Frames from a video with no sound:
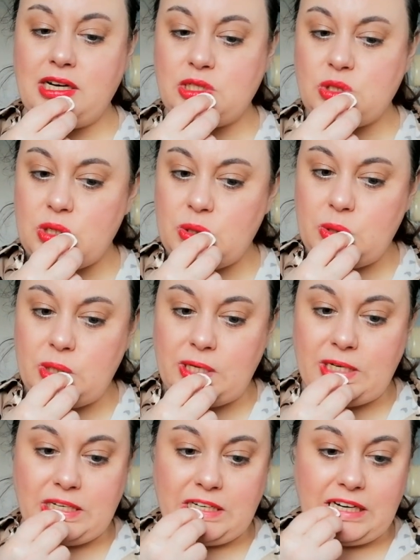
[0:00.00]
store
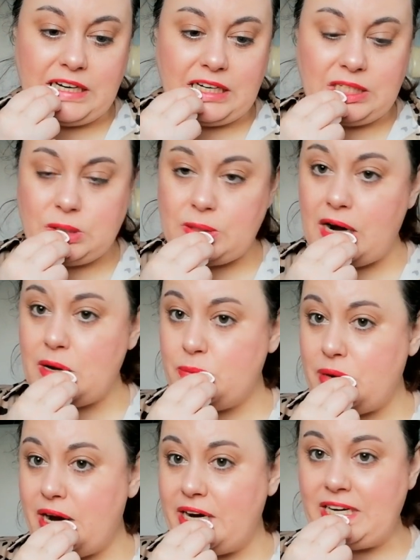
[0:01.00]
in the Netherlands where I
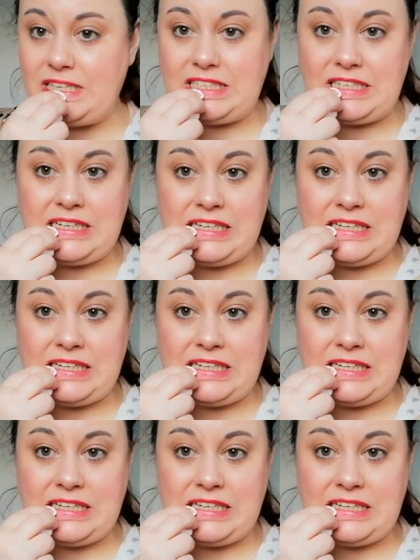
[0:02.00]
buy it,